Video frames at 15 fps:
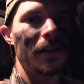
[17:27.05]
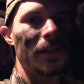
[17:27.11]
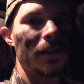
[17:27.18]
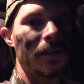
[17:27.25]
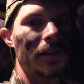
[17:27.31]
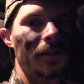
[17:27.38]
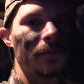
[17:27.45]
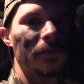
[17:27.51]

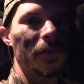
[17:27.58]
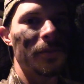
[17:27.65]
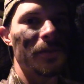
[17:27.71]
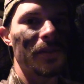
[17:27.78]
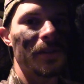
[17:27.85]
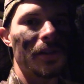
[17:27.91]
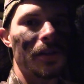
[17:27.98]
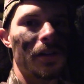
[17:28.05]
I'm
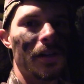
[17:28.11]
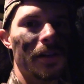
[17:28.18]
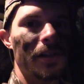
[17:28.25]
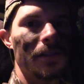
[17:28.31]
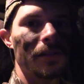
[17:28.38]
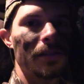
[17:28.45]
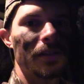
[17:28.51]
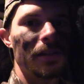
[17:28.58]
using the
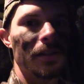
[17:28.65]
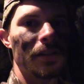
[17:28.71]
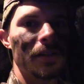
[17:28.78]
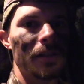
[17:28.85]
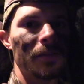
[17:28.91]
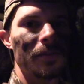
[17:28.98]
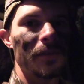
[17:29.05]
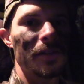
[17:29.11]
Hawk
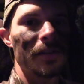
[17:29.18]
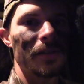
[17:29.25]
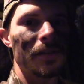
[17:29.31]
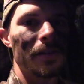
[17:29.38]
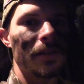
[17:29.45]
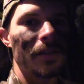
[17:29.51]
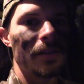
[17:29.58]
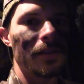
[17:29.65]
Heliums,
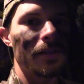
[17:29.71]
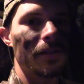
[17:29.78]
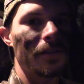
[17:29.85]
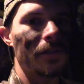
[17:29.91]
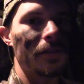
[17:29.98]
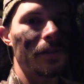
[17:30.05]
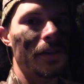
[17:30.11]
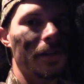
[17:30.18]

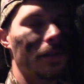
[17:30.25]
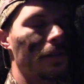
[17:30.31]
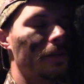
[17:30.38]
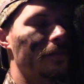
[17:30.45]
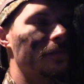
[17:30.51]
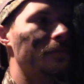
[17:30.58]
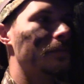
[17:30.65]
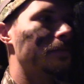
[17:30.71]
so I love
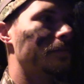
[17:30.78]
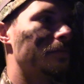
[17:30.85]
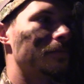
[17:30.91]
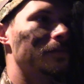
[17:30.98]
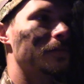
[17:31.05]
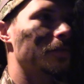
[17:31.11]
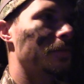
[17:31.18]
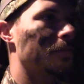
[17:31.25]
them.
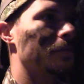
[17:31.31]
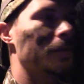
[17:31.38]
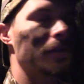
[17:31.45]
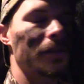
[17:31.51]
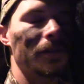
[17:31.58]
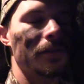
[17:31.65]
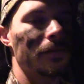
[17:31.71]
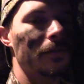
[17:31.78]

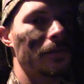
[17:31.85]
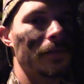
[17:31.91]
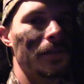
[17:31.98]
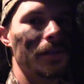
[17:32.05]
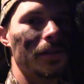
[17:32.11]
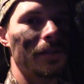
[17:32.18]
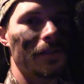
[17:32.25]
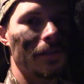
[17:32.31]

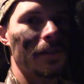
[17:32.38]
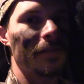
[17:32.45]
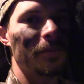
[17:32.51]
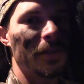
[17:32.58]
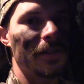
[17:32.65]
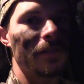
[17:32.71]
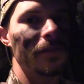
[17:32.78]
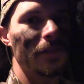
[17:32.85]
It's a nice
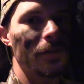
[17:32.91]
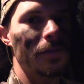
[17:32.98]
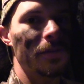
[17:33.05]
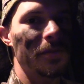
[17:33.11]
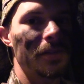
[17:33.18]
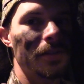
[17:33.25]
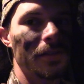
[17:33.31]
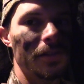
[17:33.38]
piece of
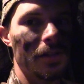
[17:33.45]
equipment.